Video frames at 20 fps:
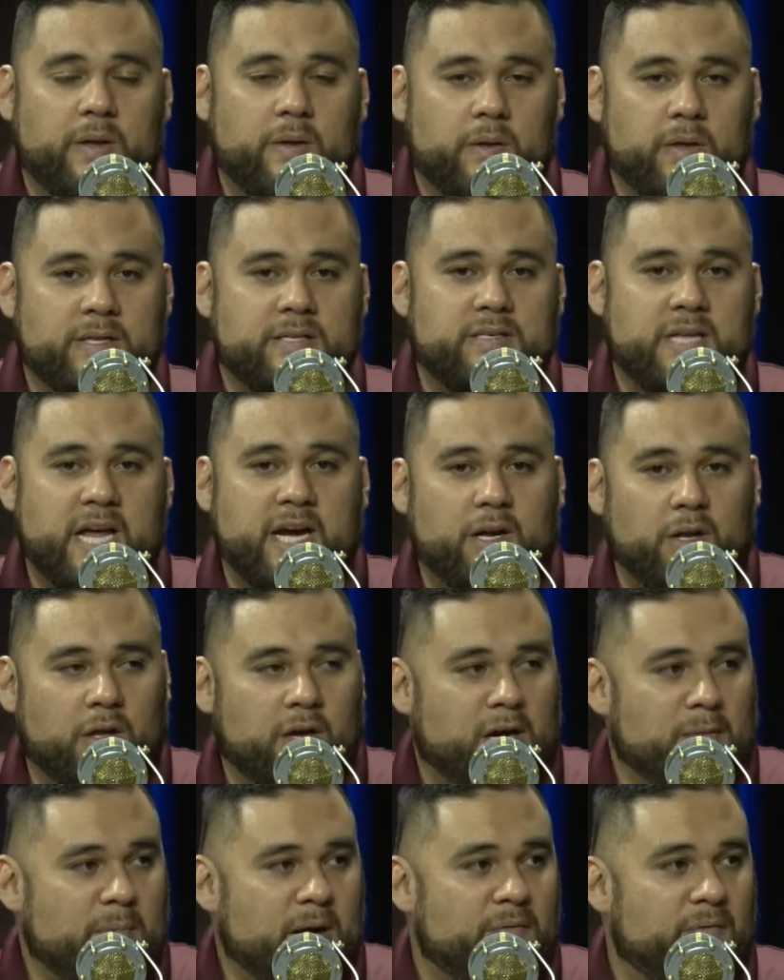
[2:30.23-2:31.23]
Let's take a
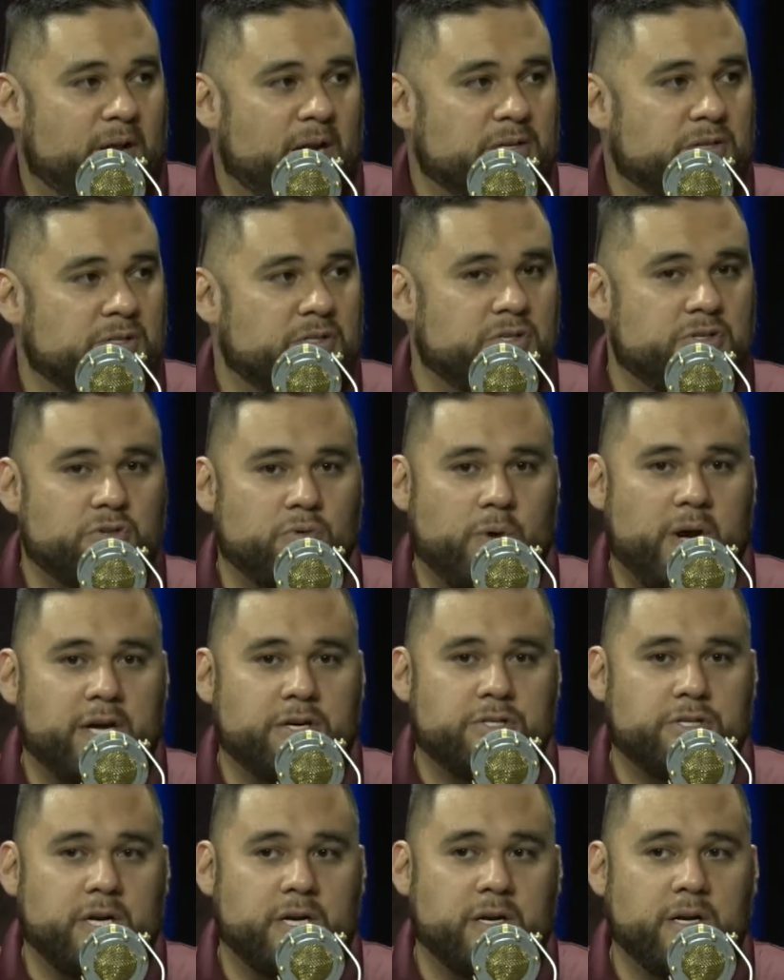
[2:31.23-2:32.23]
look at my financial
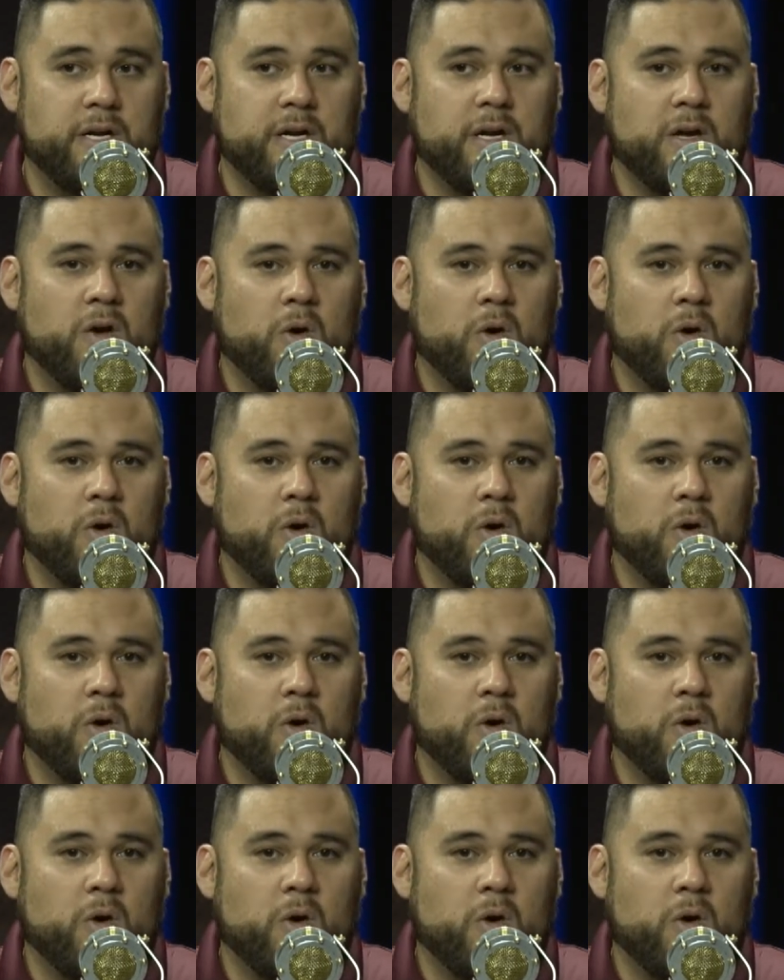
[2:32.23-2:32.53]
situation.